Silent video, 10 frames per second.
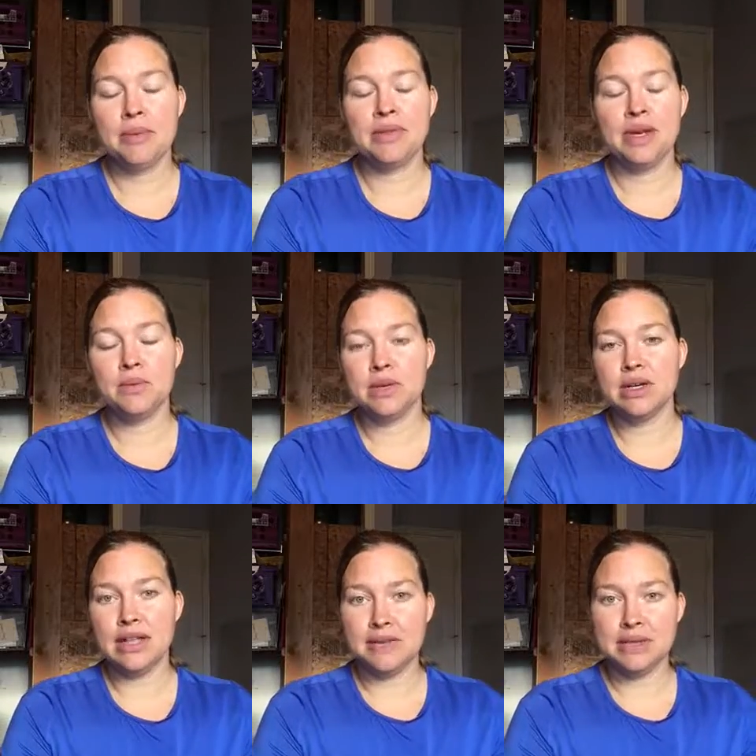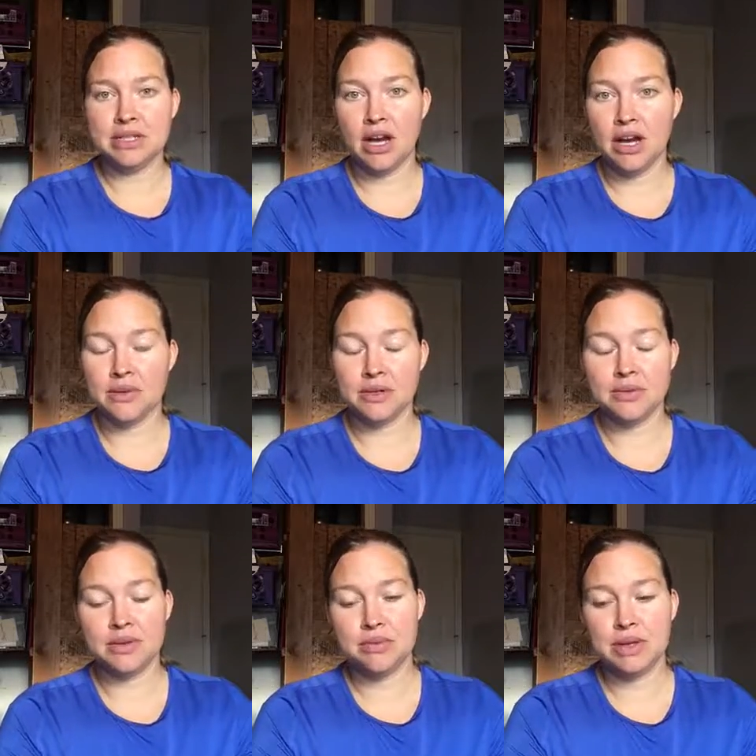but they will let me talk
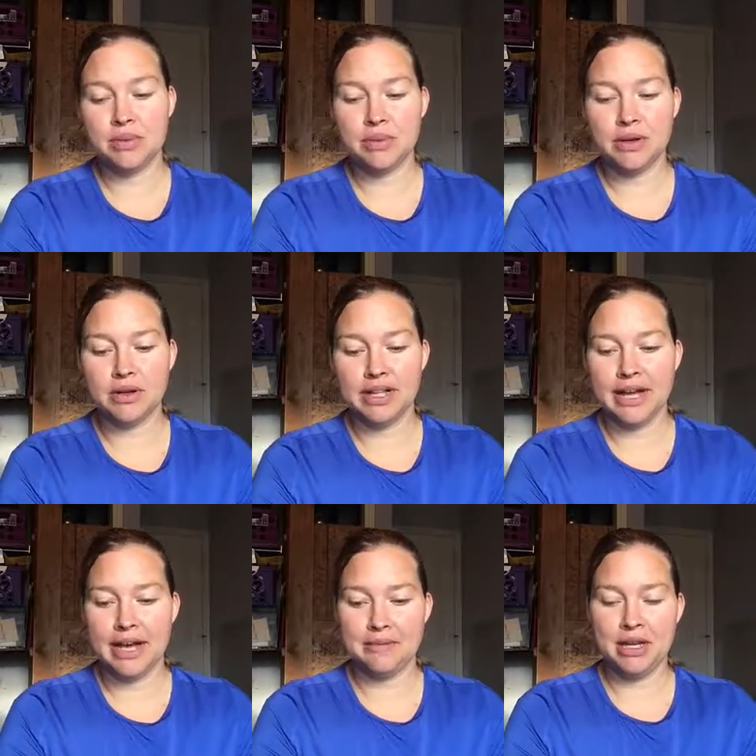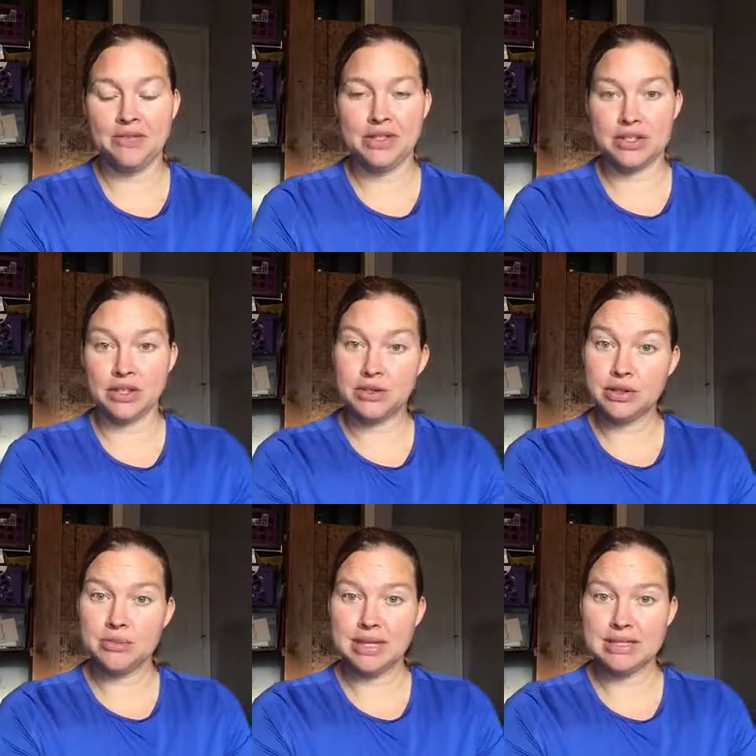with people if it's a
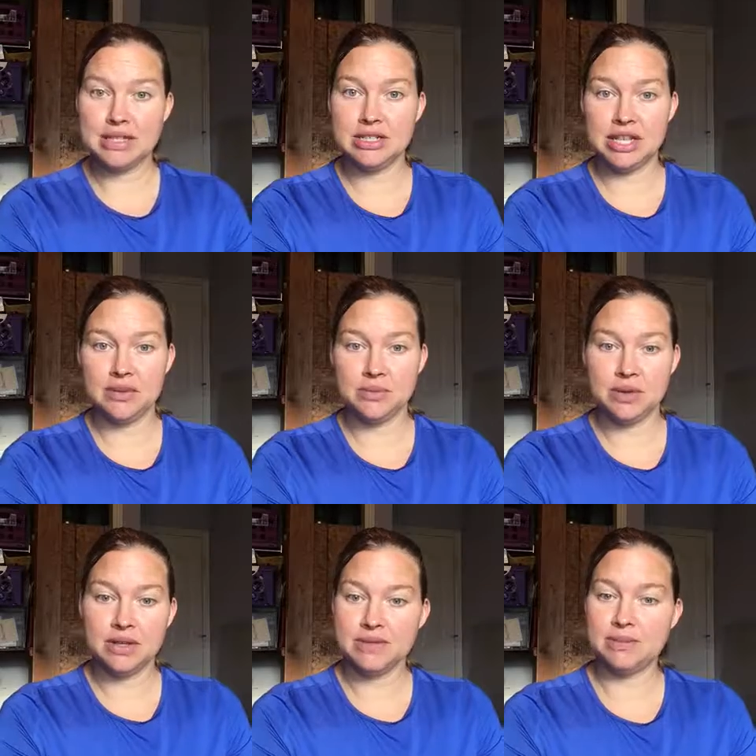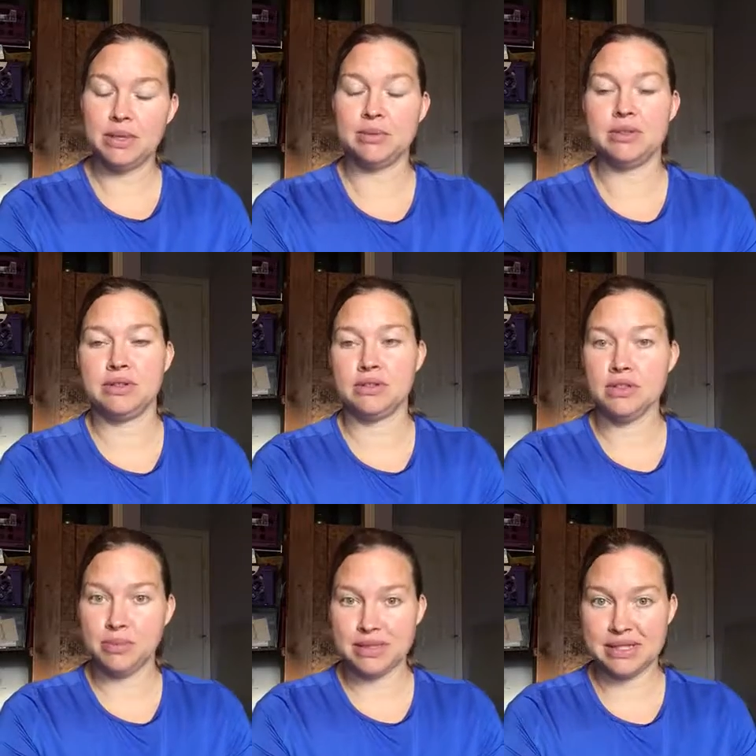group message and one of the people in the
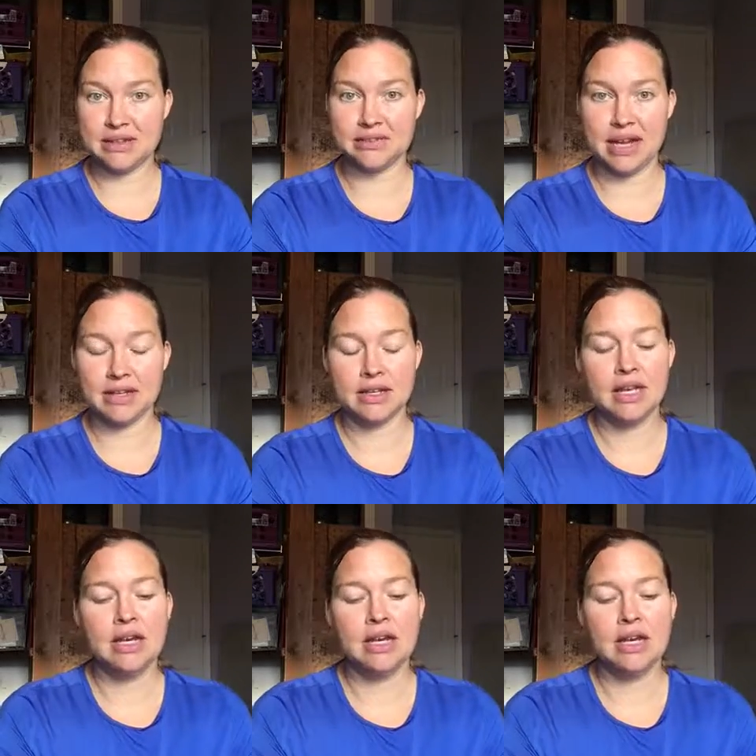group is their friend.